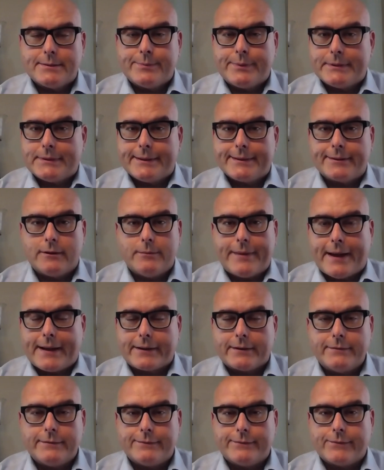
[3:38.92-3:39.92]
political back
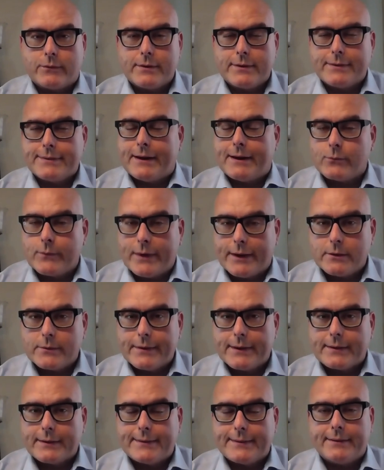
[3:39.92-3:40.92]
and forth, that
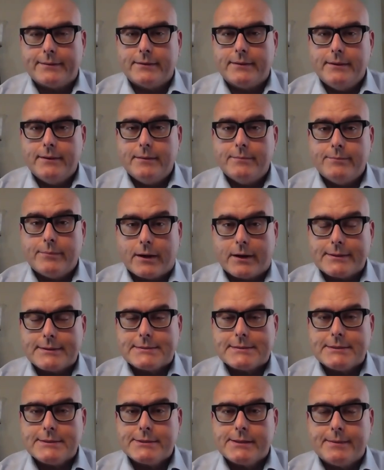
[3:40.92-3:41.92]
rhetoric, that
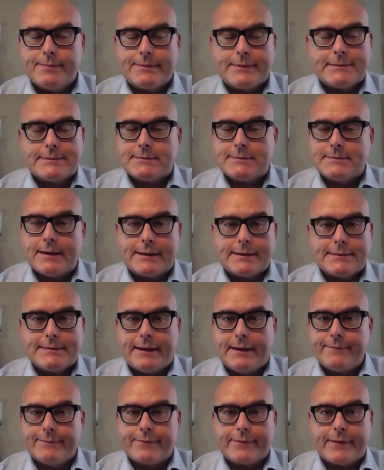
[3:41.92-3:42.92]
partisanship. This is not a
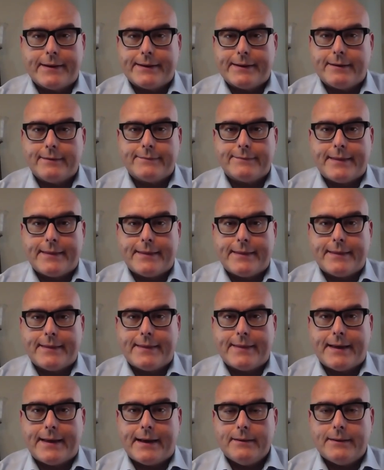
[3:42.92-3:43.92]
time for any of that.
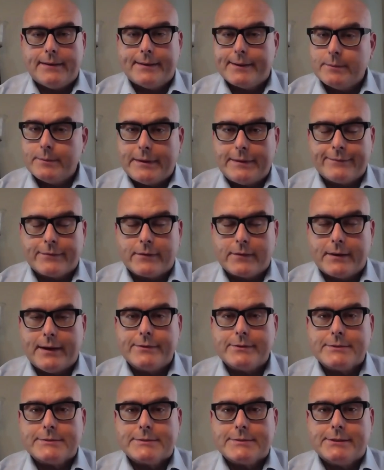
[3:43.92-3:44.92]
Uh, it'll be for
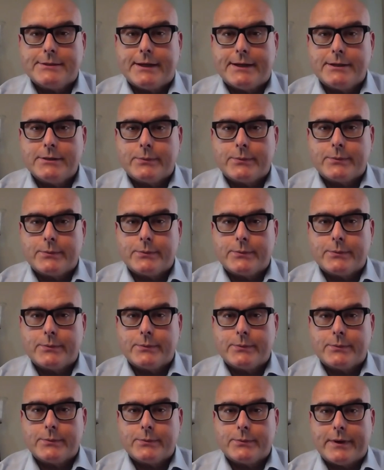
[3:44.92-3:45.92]
others to judge whether or
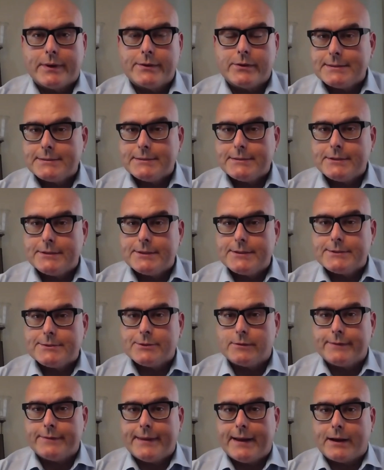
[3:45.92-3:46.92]
not she should continue to
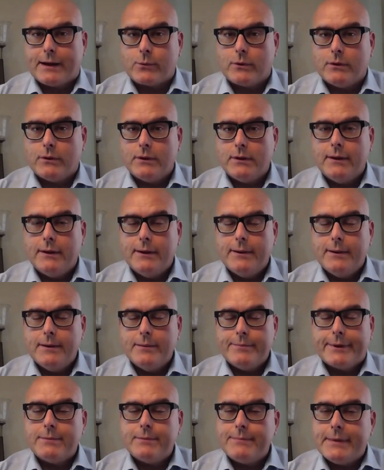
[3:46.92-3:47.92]
serve in that role.
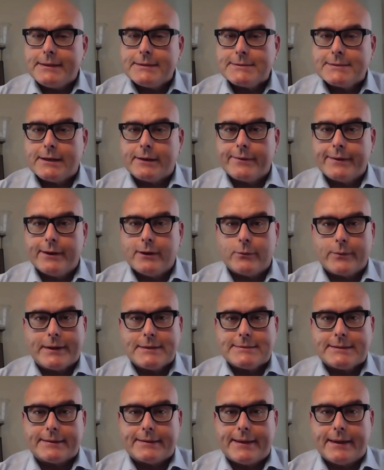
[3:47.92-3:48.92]
But a ministerial
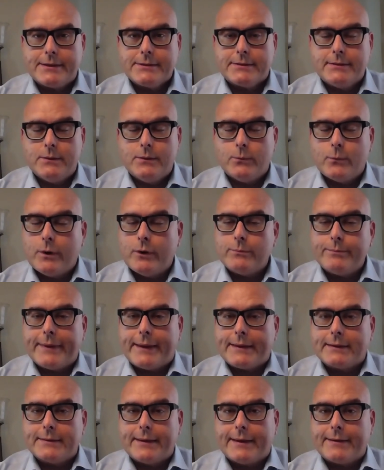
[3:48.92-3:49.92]
resignation won't
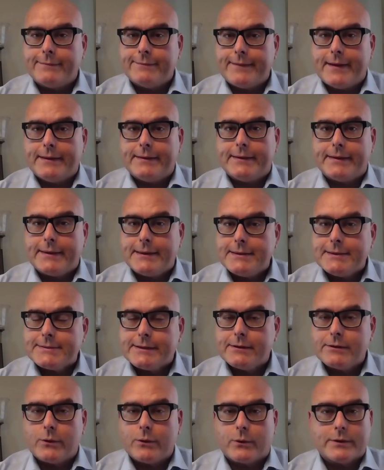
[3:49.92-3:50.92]
make life any
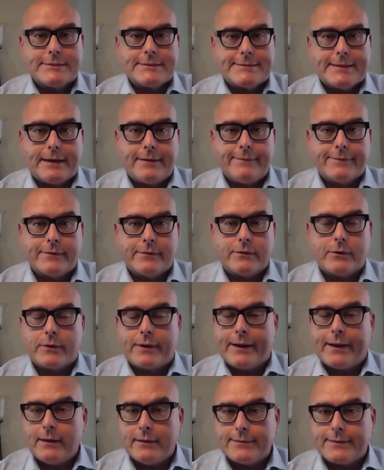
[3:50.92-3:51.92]
easier or safer or
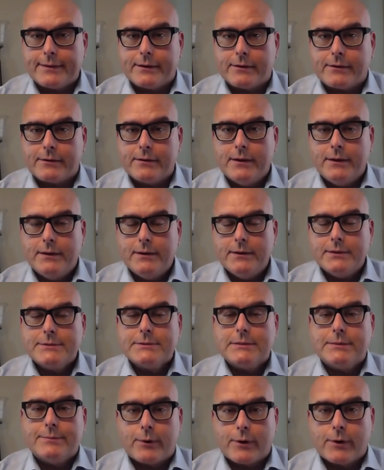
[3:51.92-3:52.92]
healthier
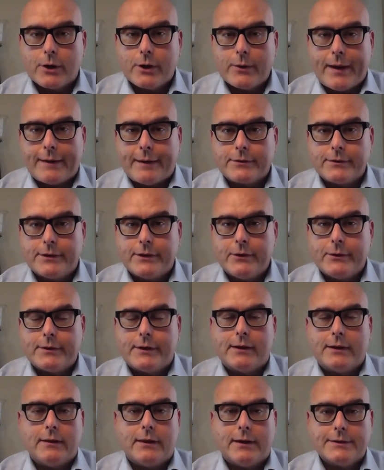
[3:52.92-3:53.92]
tomorrow afternoon in
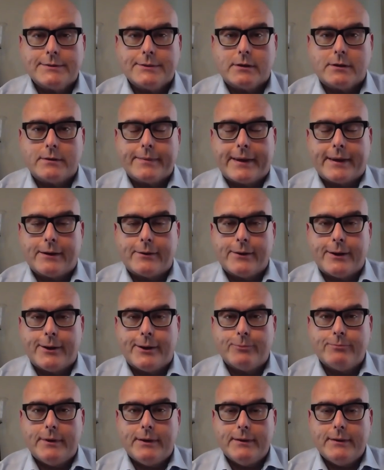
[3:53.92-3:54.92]
a long term care
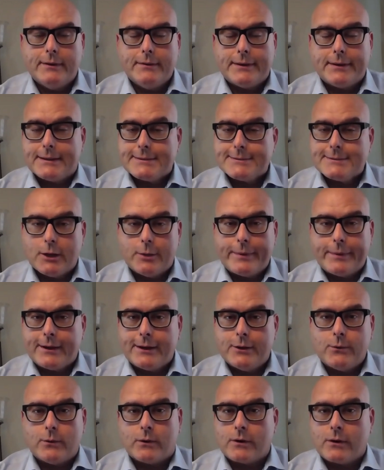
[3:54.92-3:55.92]
home in
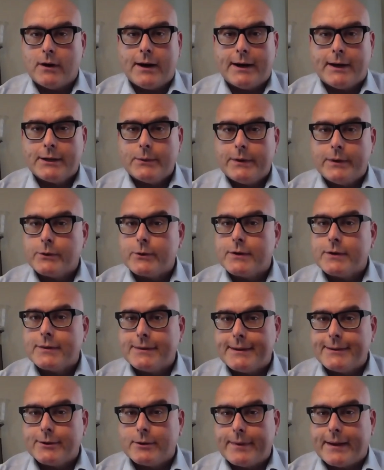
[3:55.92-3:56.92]
Etobicoke or Ottawa or
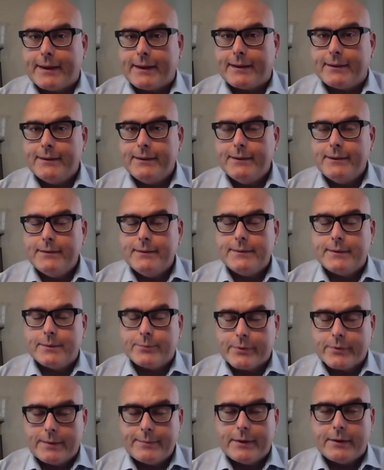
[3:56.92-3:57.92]
Thunder Bay. The
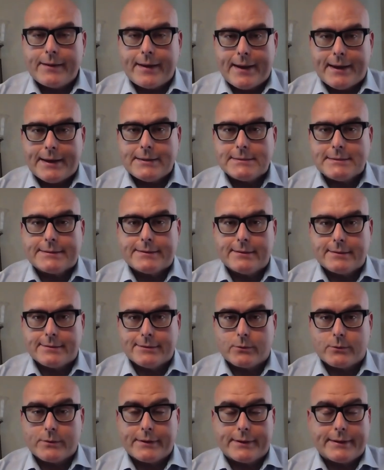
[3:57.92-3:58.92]
premier has the
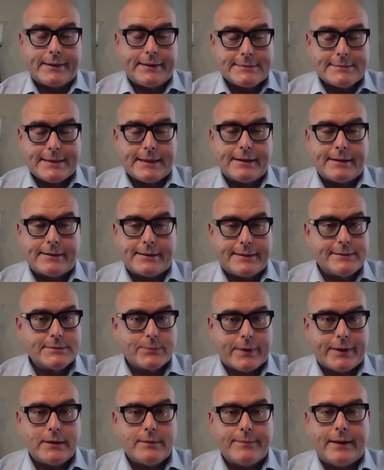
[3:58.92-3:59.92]
authority. He said it. He's
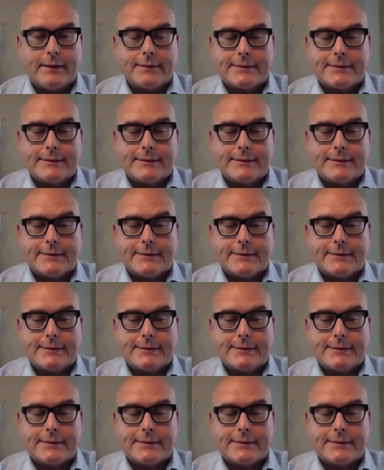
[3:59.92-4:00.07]
right about